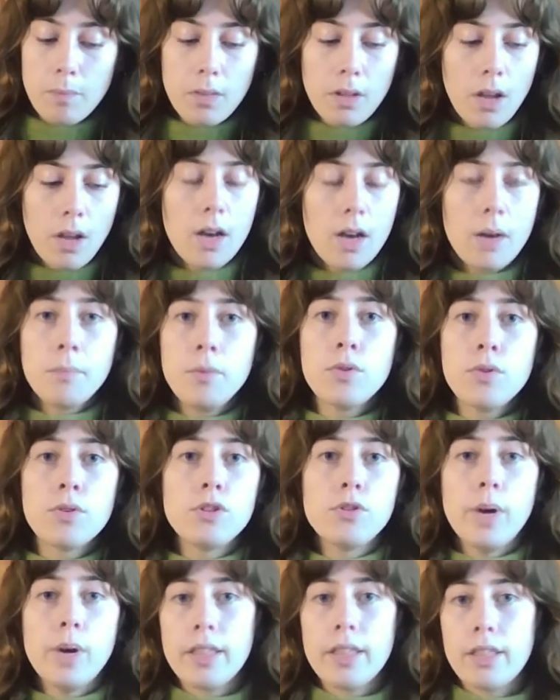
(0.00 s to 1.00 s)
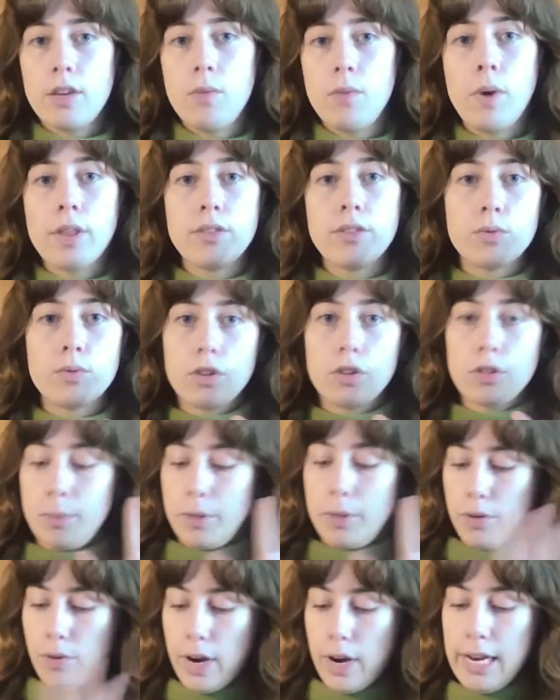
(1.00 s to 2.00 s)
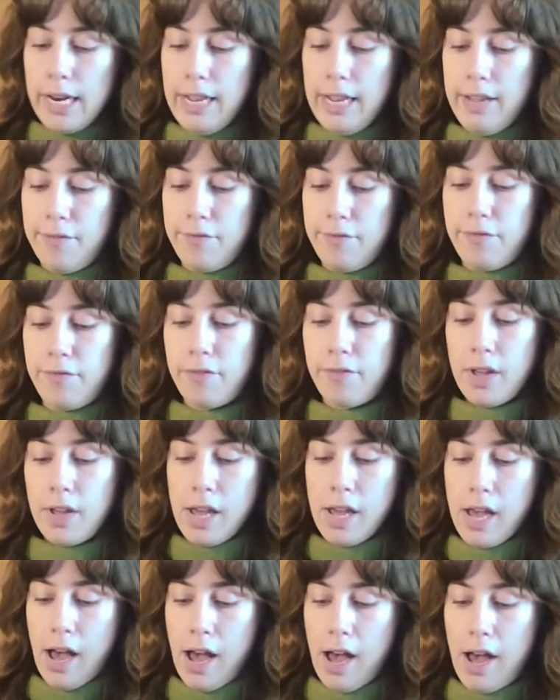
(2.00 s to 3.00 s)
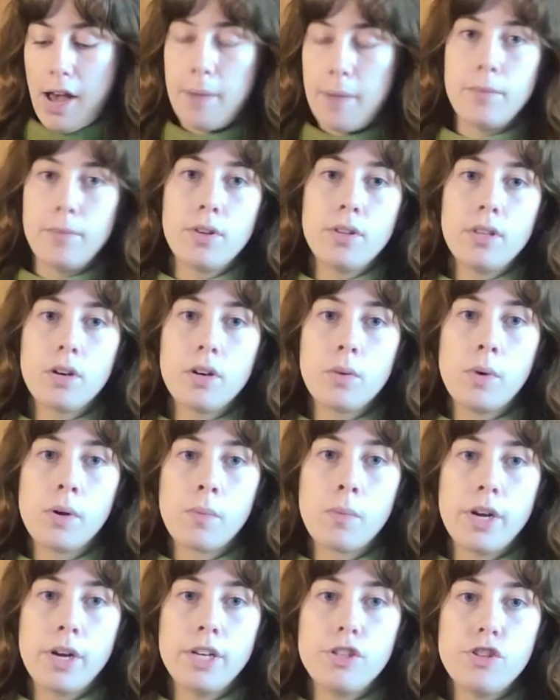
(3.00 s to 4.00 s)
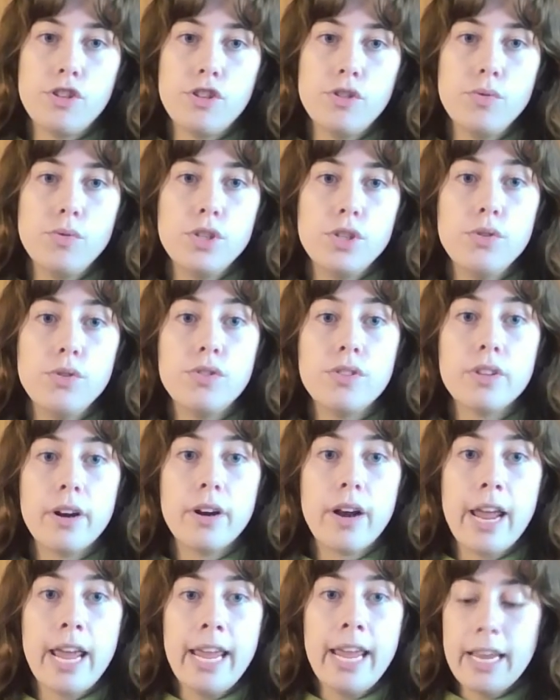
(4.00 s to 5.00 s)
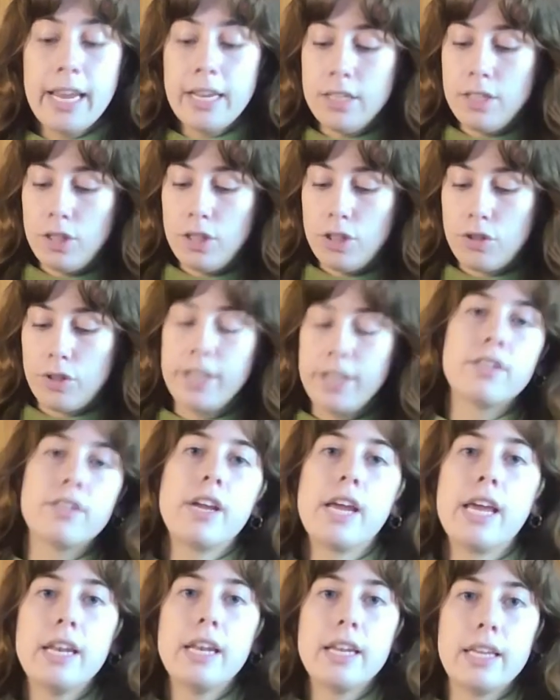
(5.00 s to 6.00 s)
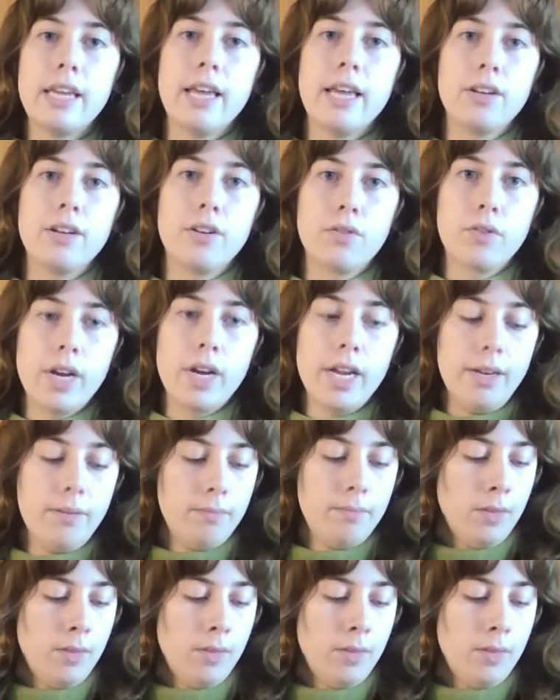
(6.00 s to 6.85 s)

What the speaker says: you can do anything you want. This would also be great if your little one wanted to use their hand and trace their hand. Again, a great